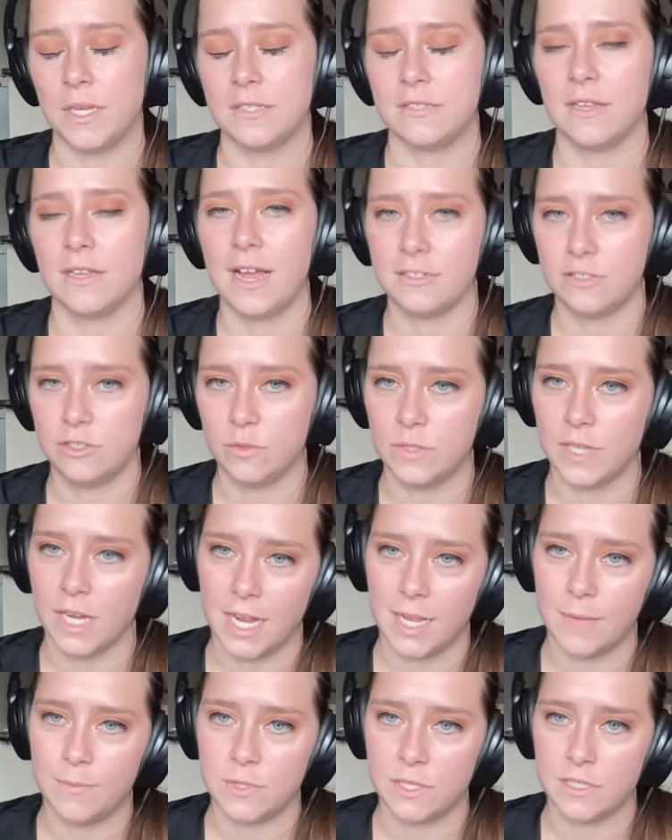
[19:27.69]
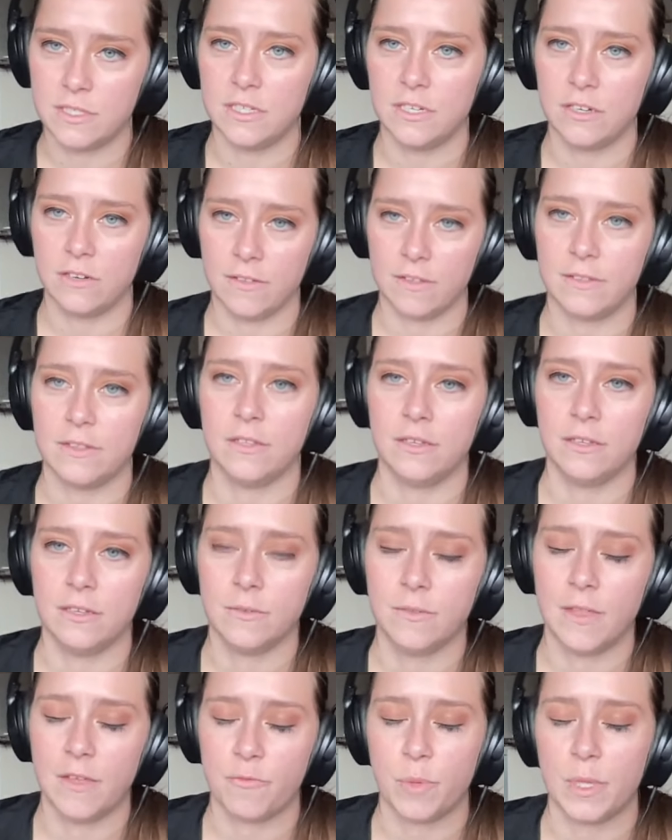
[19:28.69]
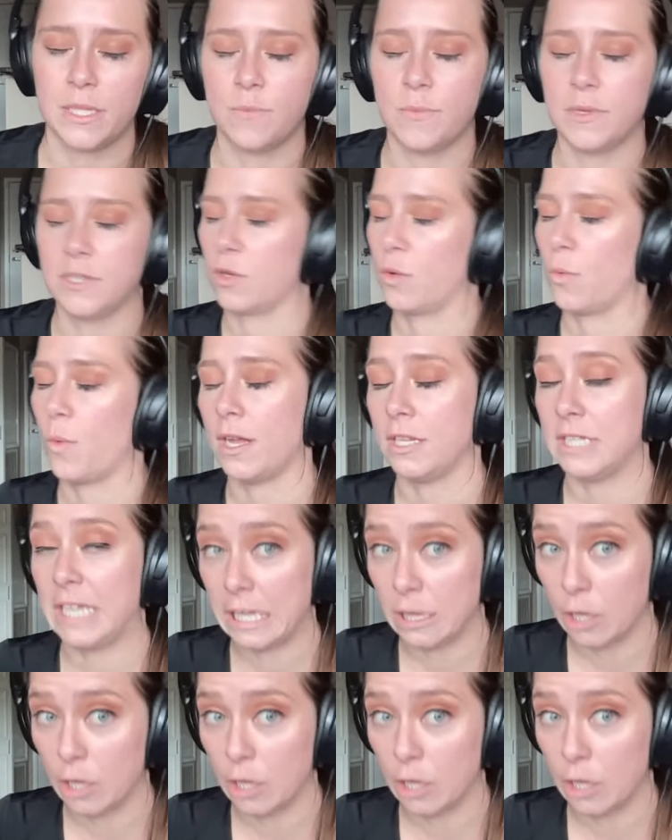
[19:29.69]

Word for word: because the last two times this year that they've played the Minnesota Wild,